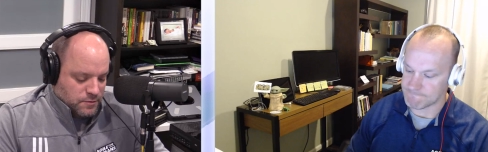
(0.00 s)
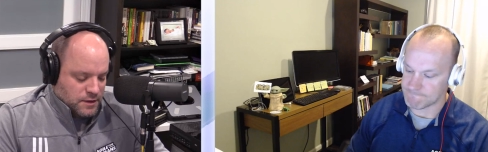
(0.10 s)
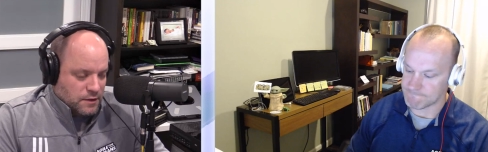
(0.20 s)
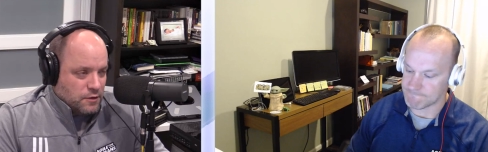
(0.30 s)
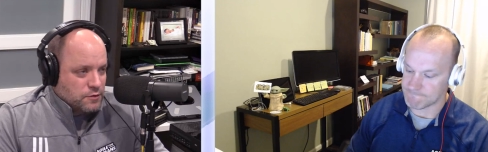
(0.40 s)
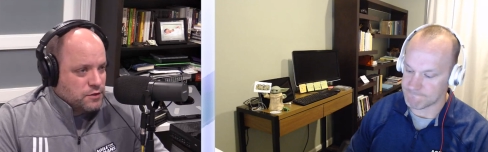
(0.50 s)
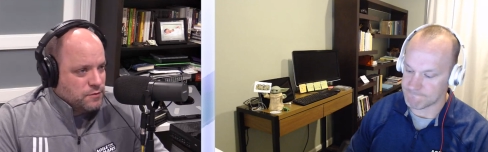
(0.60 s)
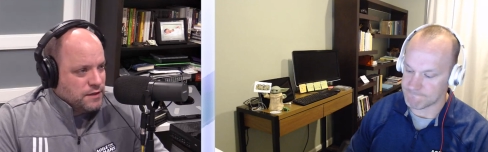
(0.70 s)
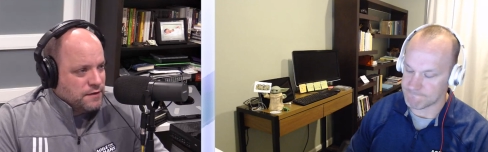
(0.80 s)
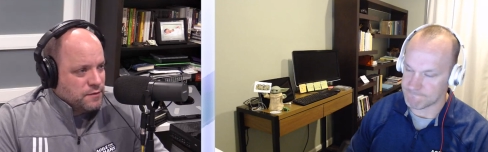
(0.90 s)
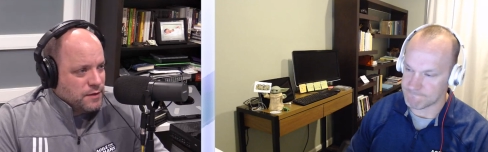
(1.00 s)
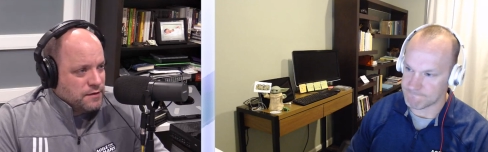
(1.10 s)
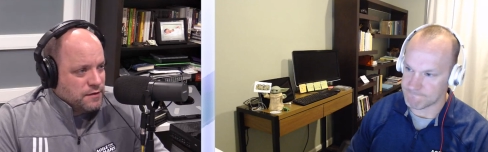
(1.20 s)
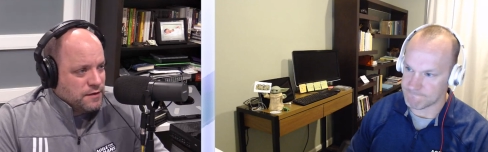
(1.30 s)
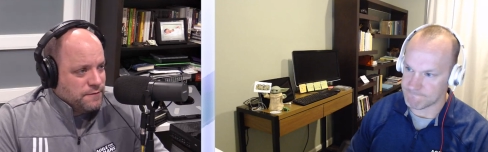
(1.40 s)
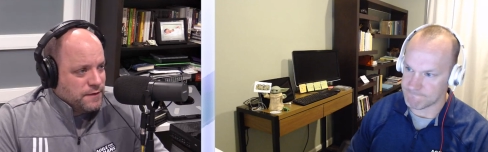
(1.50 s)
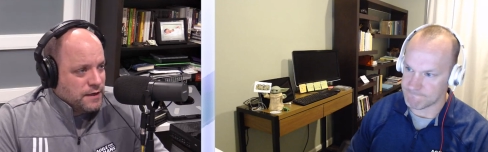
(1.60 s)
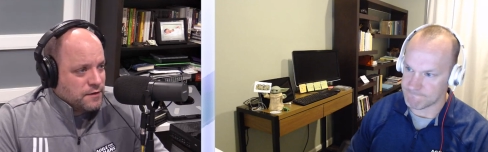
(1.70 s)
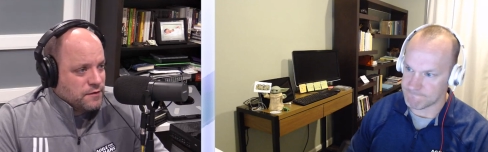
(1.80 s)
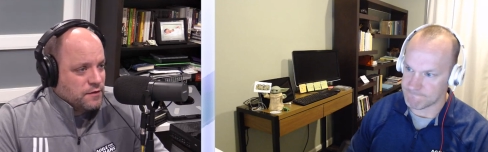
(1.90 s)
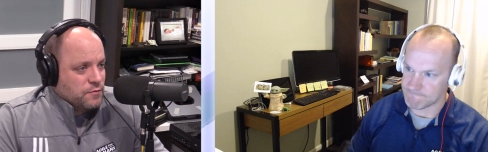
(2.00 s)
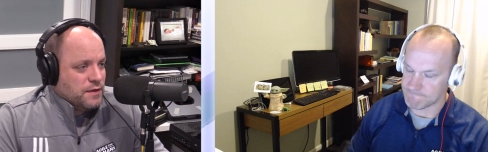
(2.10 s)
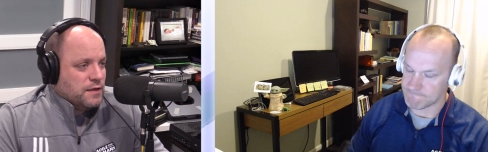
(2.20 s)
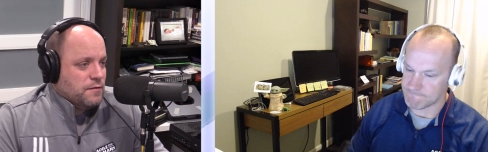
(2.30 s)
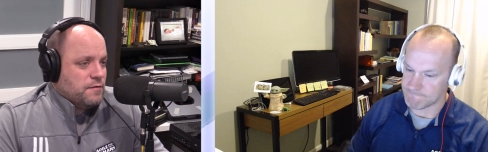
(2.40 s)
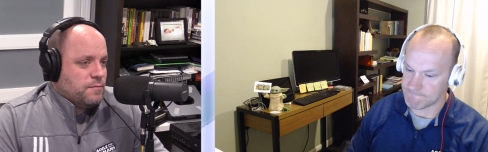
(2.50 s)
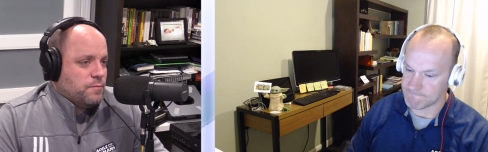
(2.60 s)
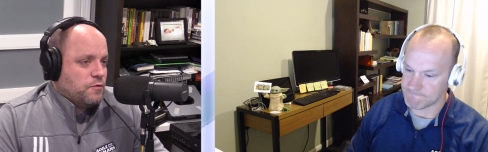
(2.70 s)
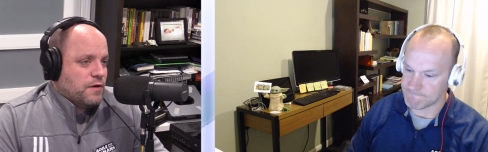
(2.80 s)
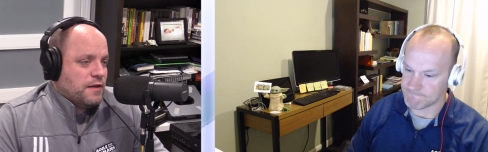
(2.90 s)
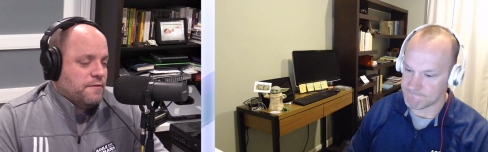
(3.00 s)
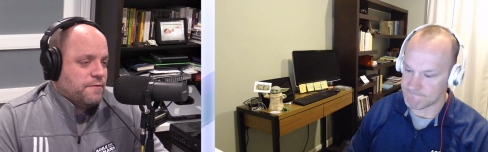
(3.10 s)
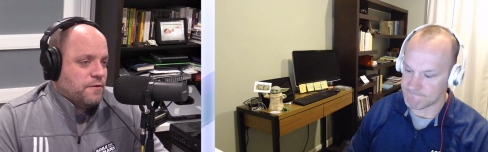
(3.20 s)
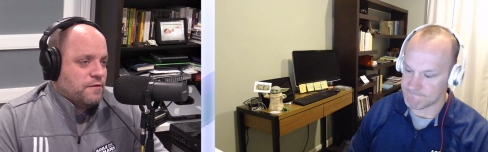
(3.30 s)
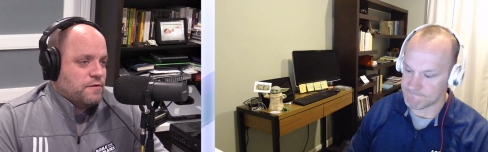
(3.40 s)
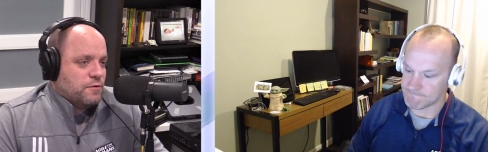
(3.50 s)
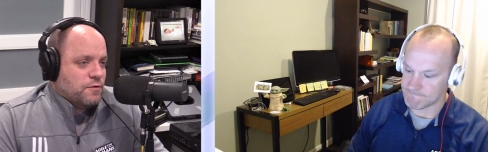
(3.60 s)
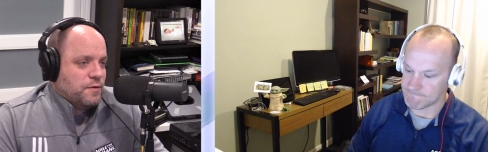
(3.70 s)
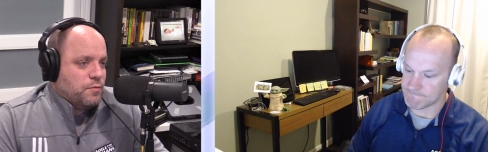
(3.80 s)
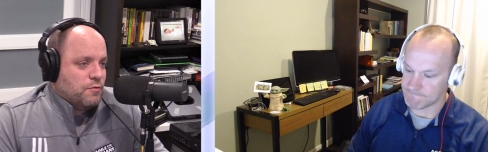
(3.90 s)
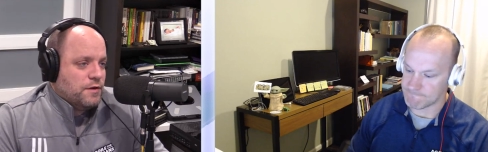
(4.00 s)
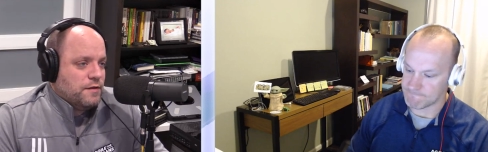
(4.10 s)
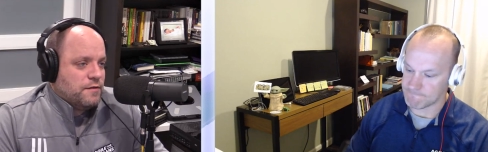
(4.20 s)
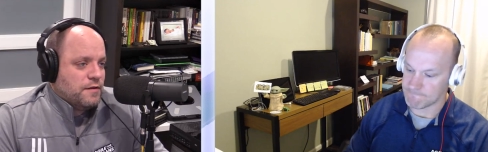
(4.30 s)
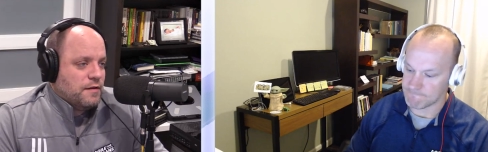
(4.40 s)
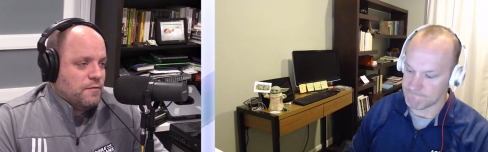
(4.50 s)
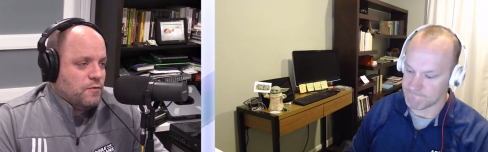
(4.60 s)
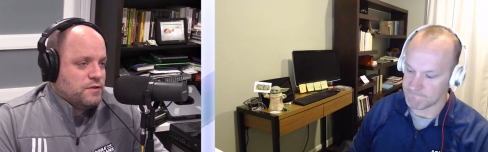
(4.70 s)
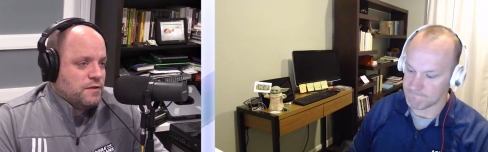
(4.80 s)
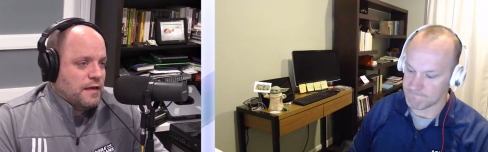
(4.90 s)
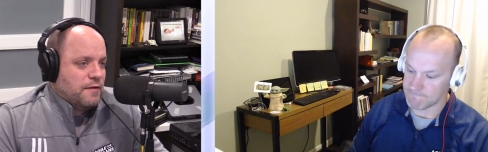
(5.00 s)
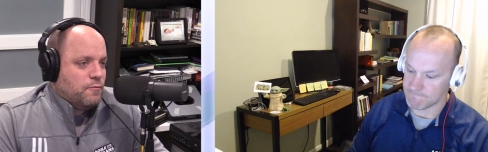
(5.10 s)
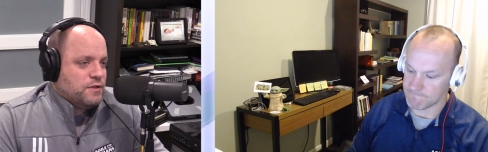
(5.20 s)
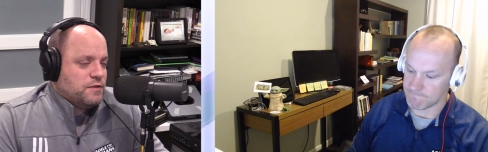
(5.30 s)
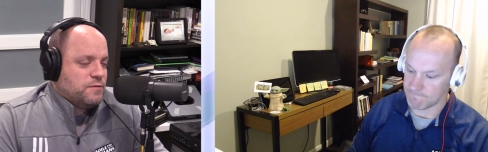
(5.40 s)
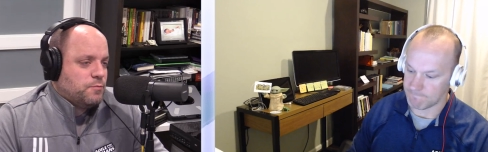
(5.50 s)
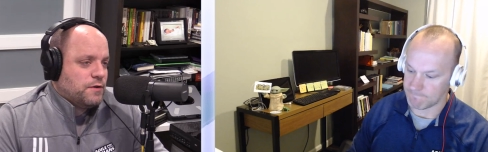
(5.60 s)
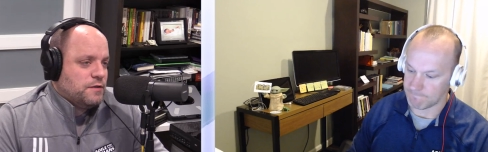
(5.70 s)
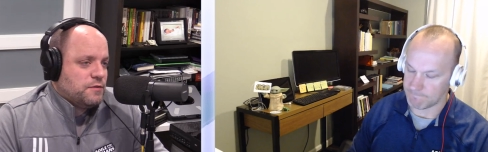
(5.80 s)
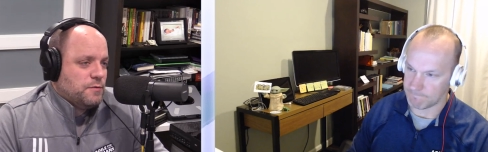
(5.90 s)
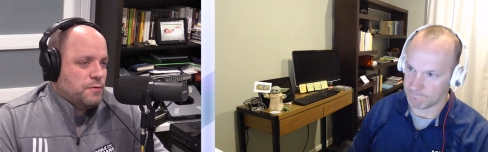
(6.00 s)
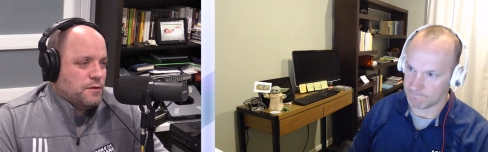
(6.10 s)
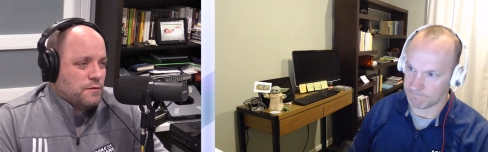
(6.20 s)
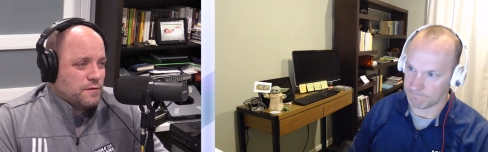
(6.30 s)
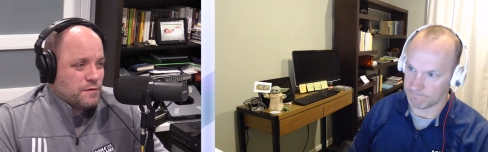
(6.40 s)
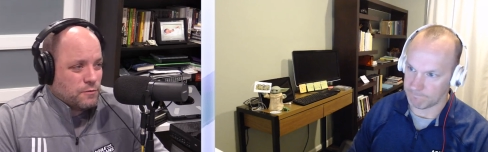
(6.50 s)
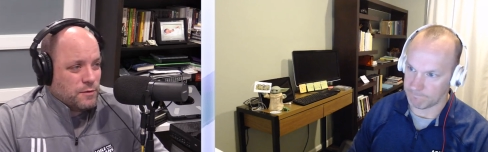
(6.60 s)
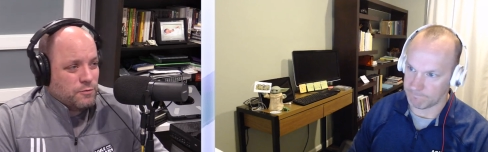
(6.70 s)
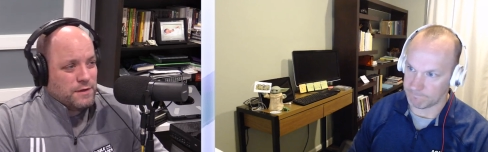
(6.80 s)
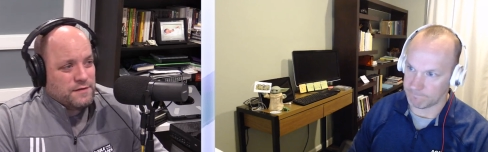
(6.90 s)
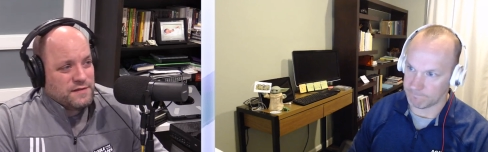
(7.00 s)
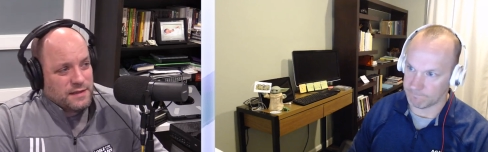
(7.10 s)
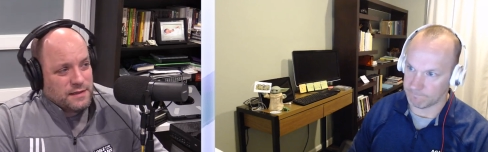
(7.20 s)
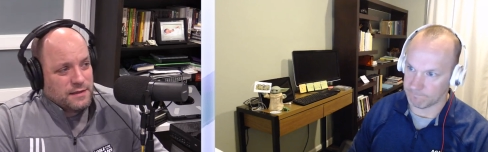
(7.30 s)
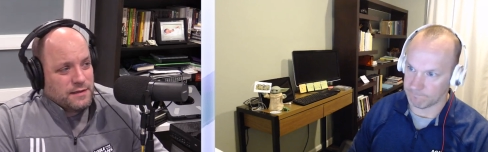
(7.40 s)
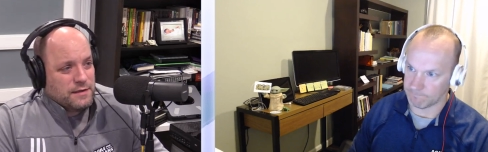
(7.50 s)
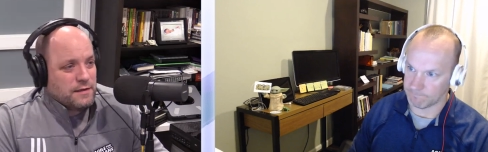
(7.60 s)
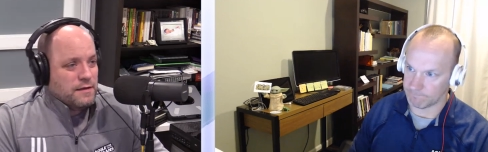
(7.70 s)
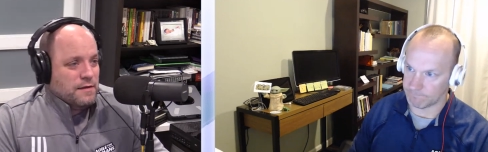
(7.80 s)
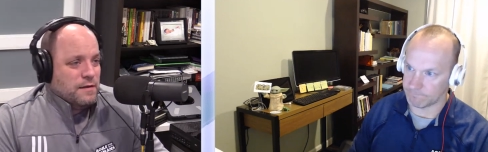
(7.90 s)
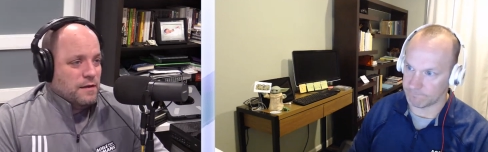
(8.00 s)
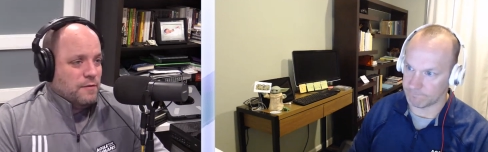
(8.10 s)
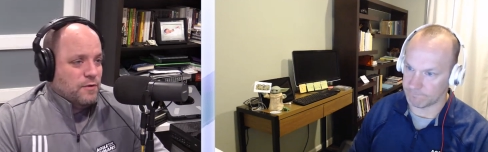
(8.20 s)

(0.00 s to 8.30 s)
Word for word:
Speaker 1: want to know: Should we estimate the defects, and do we get credit for the story points? And which at which sprint should we put those story points in? And mm-hmm.